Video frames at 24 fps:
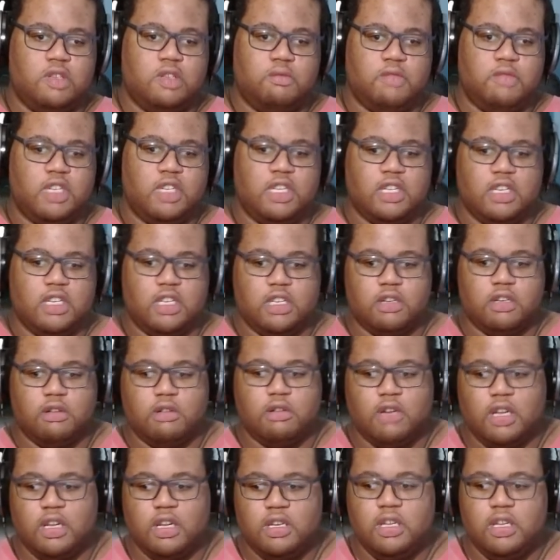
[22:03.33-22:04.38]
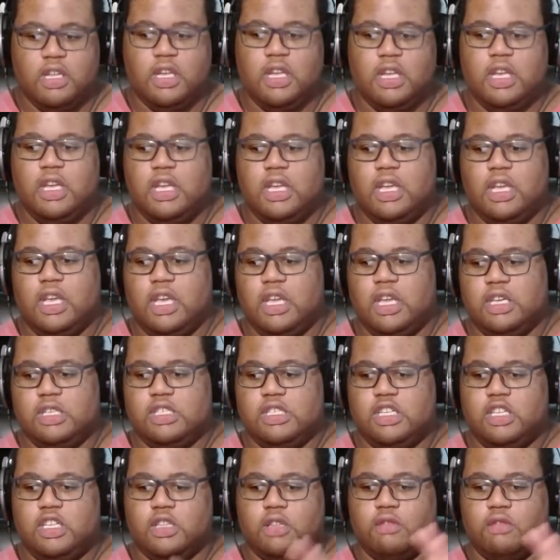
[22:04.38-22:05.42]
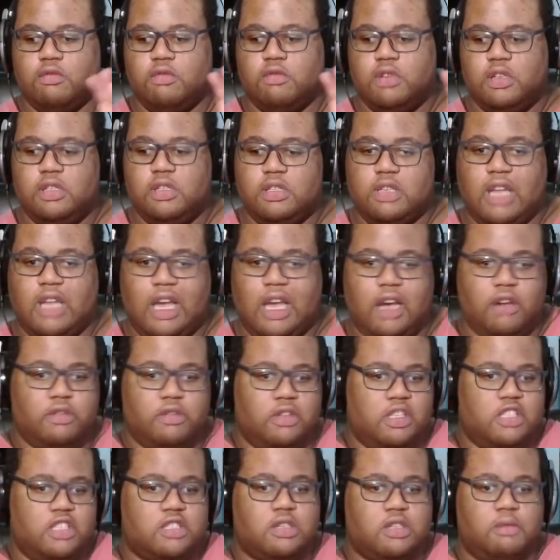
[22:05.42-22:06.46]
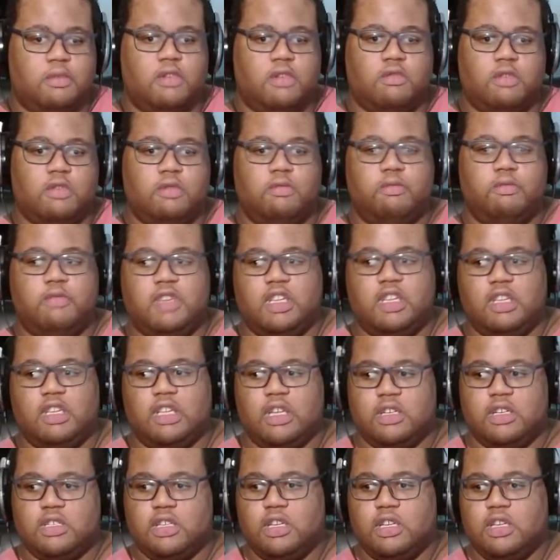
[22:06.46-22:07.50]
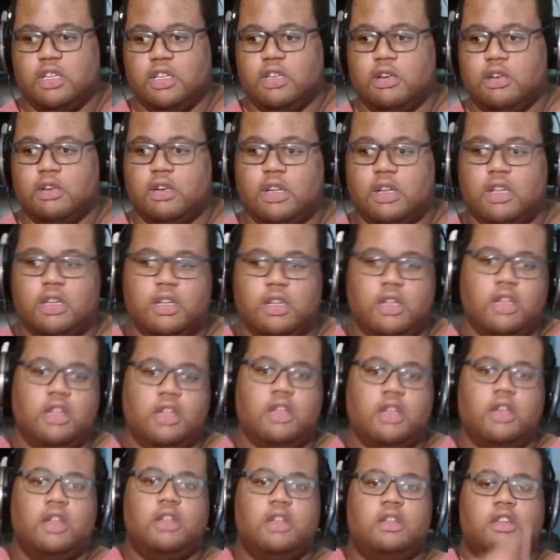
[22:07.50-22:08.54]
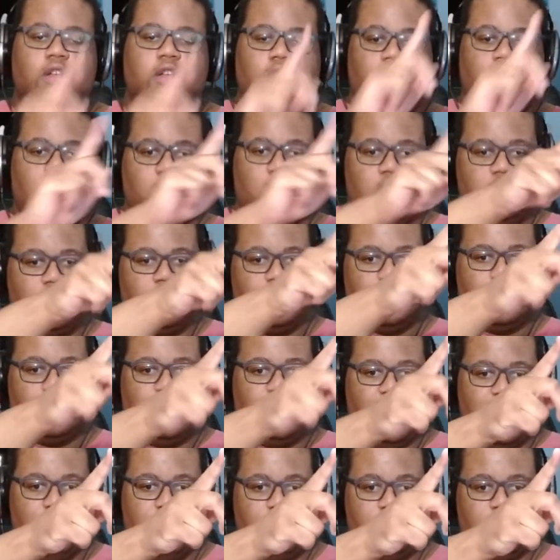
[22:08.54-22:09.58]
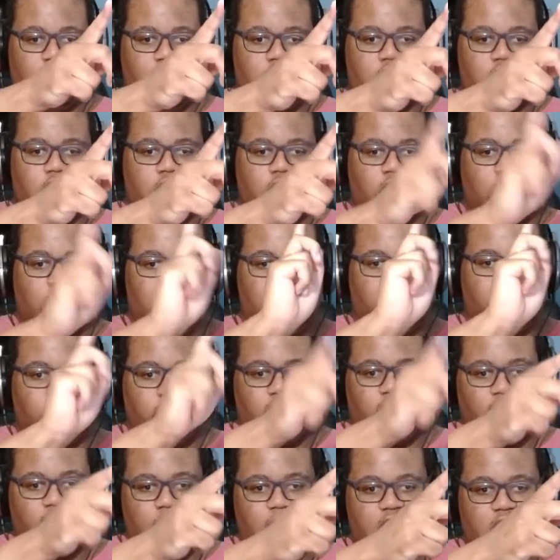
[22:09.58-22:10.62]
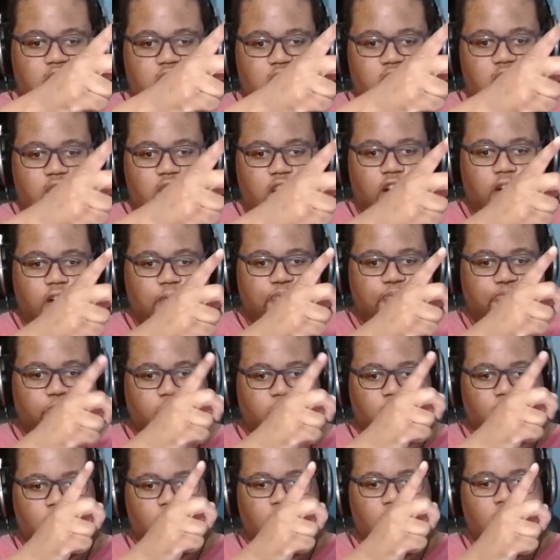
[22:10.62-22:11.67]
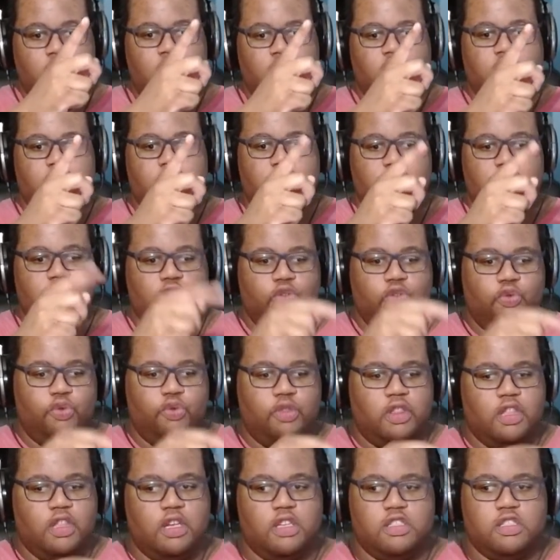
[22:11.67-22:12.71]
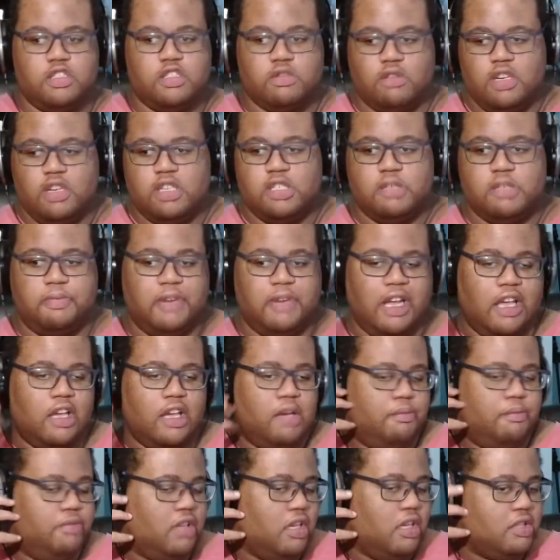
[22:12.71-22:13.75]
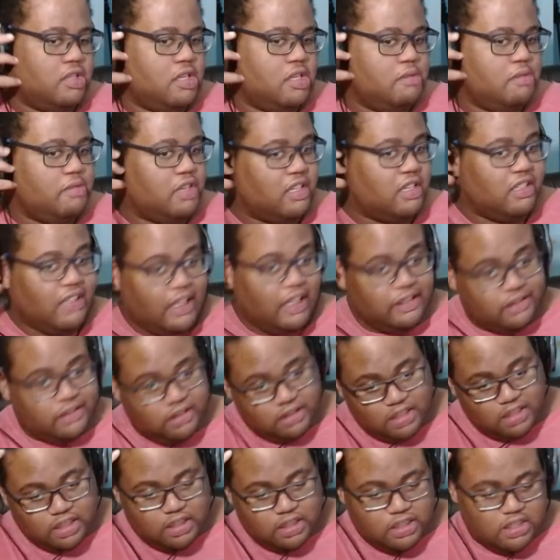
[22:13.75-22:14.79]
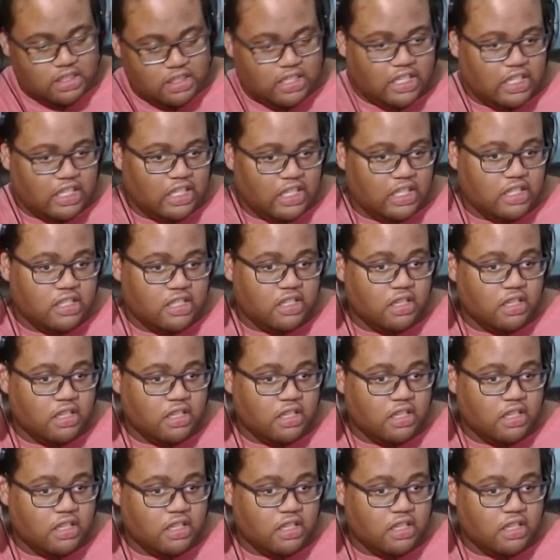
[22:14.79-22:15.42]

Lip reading: be getting internet, and neither now this computer wouldn't be actually getting internet. There was a cable that goes from actually there to the switch, but I unplugged it because I didn't need